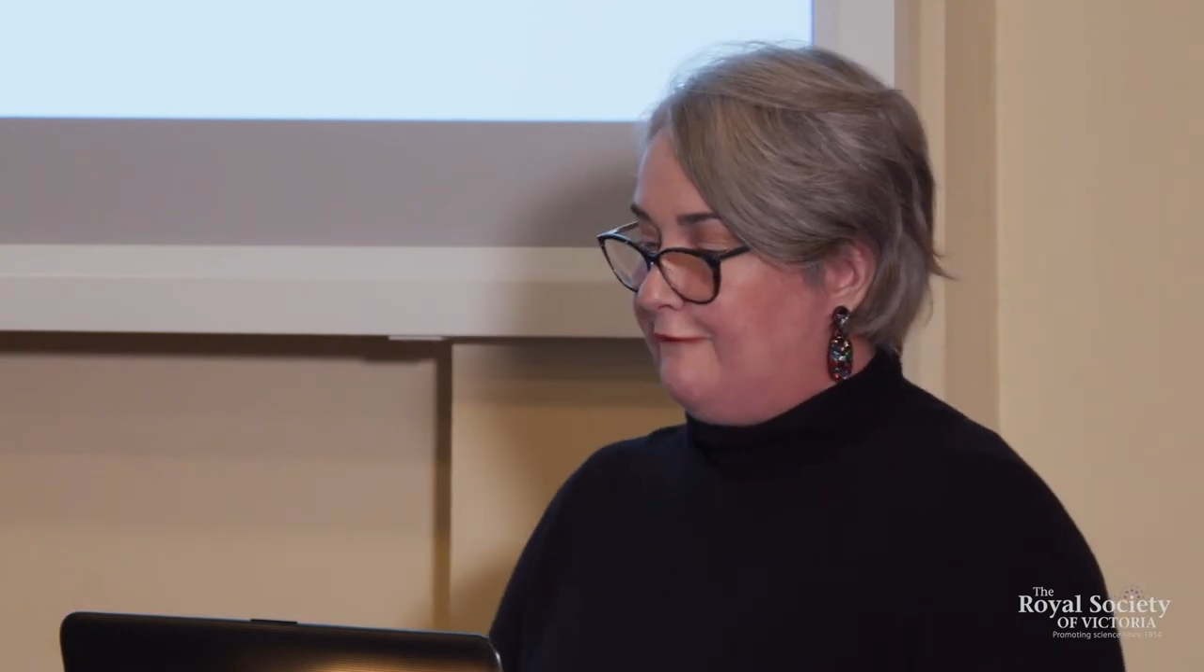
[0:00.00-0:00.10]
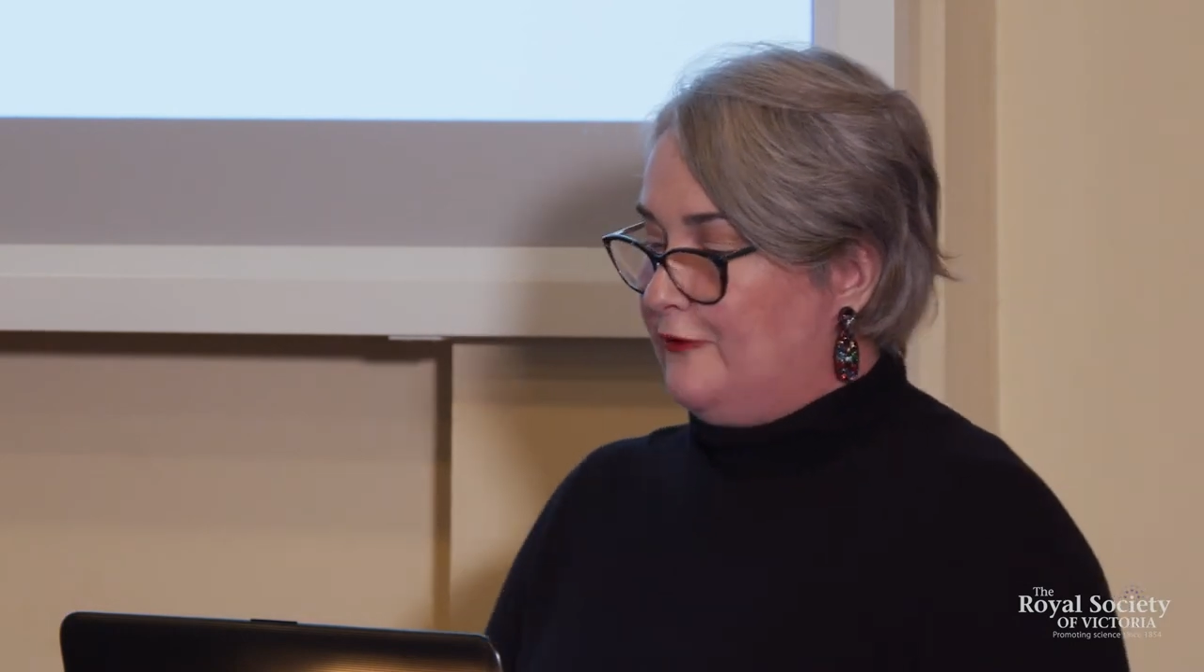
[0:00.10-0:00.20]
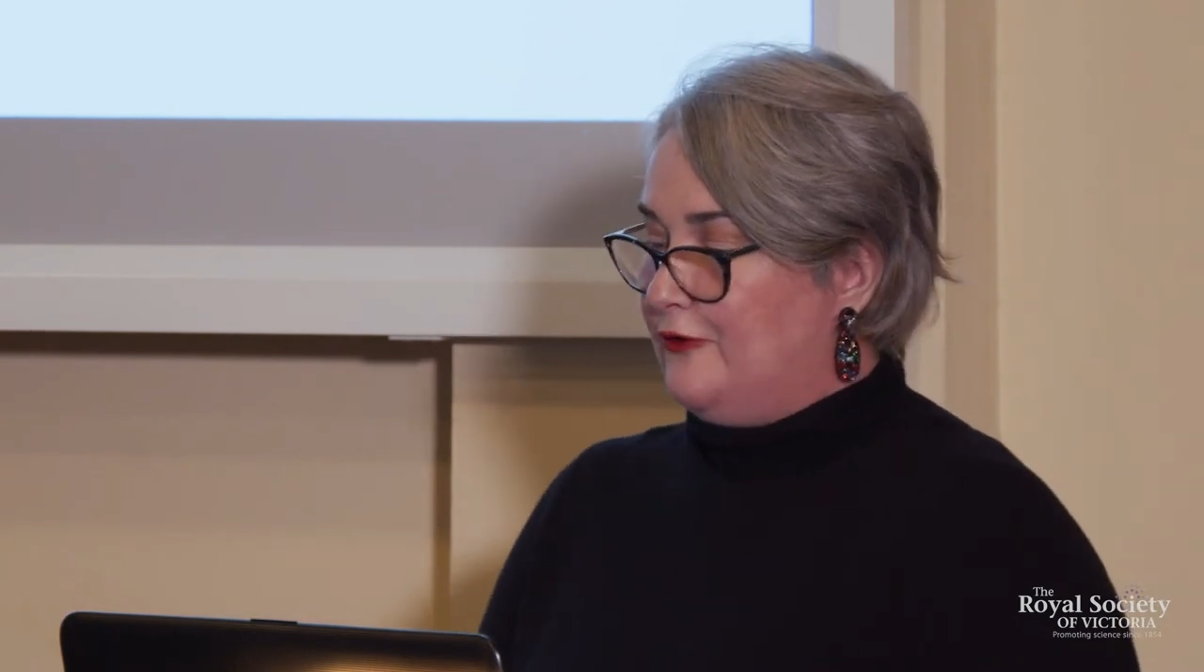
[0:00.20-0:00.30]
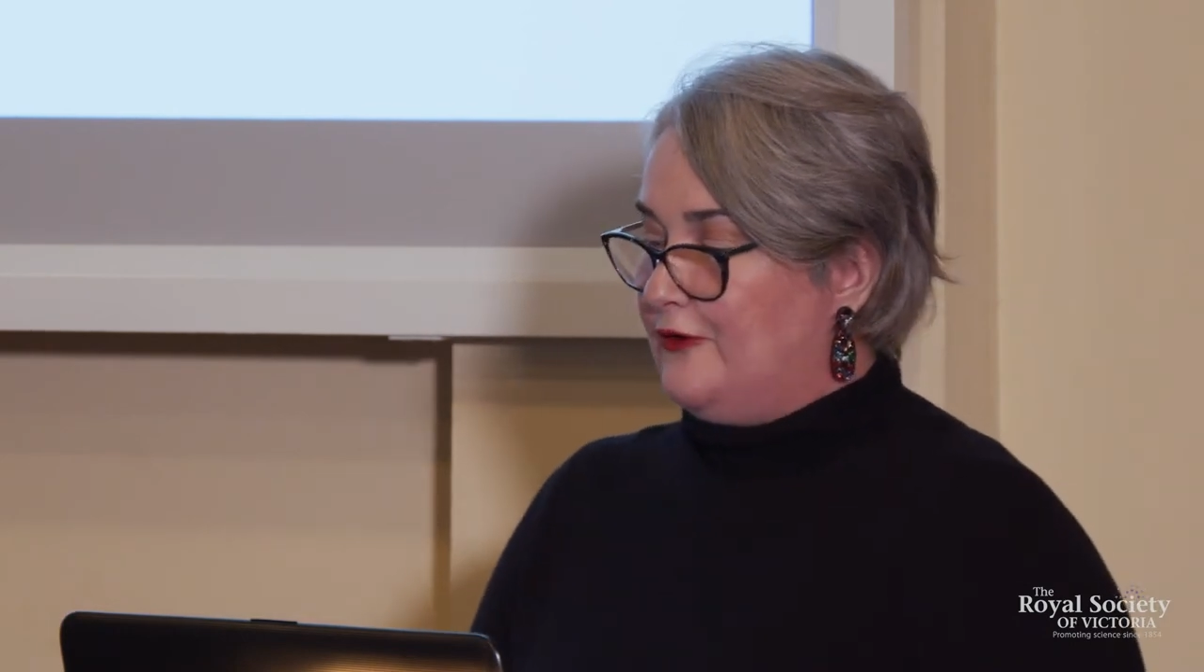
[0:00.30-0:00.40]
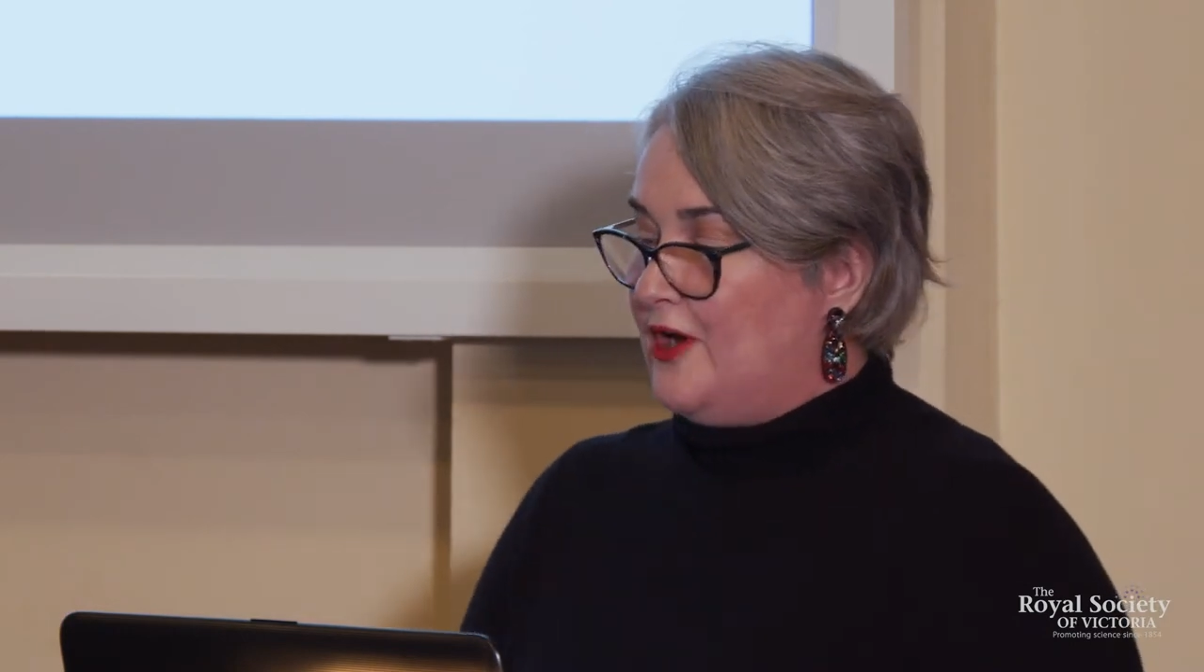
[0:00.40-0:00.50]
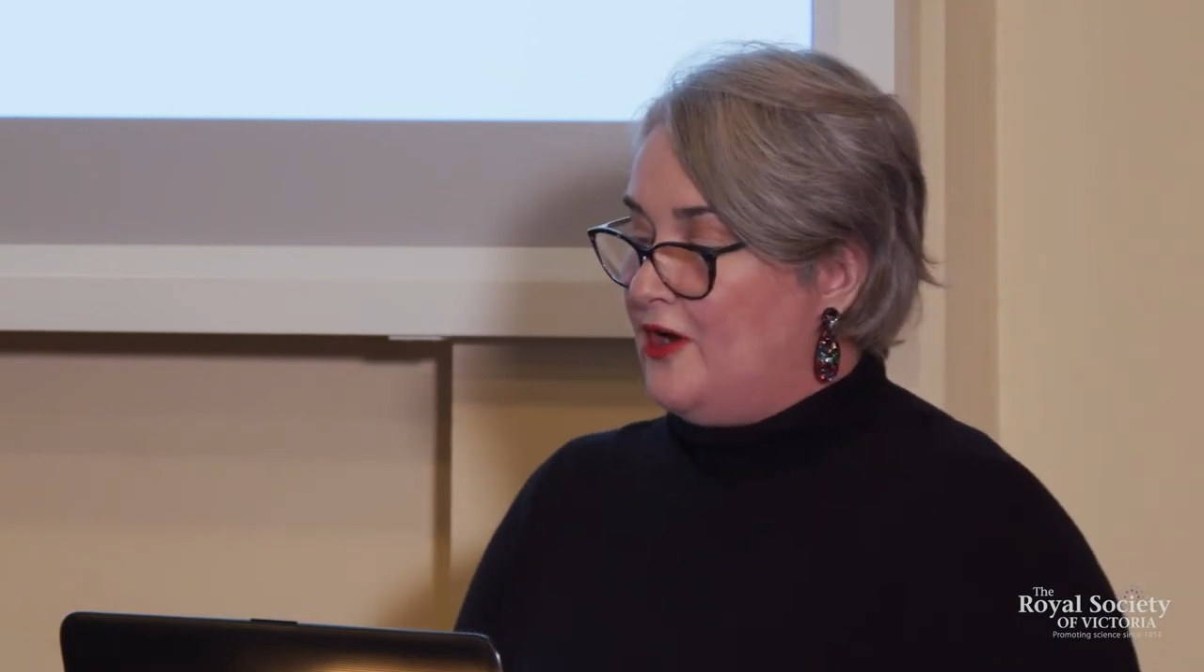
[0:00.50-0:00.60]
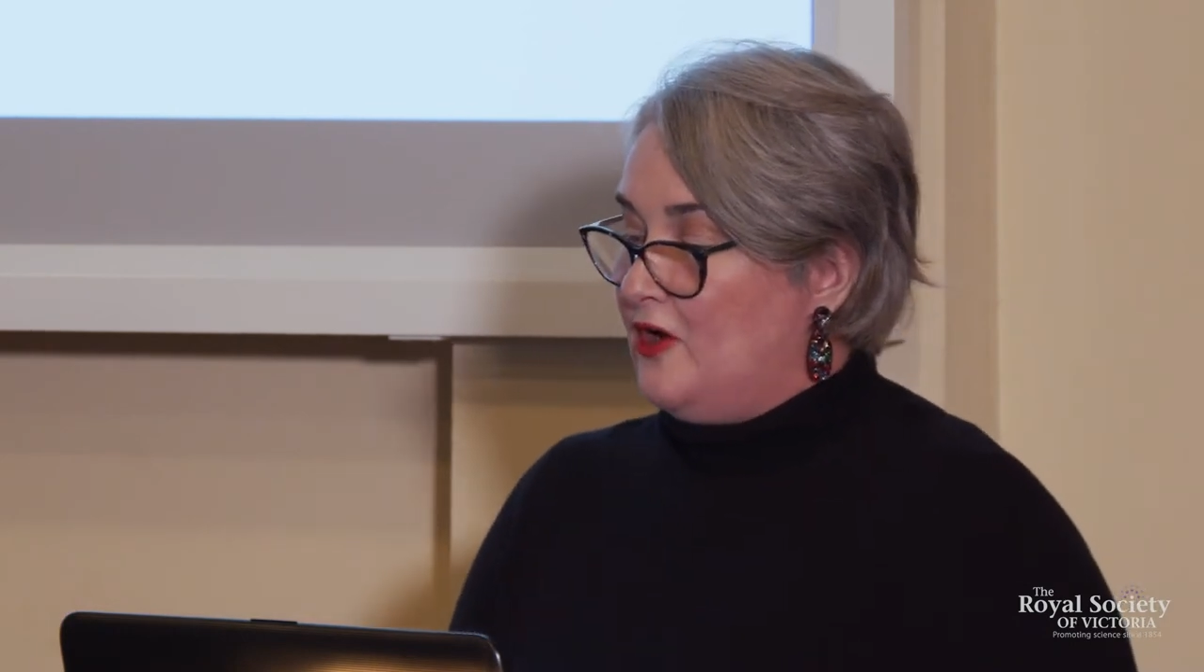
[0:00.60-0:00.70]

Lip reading: food,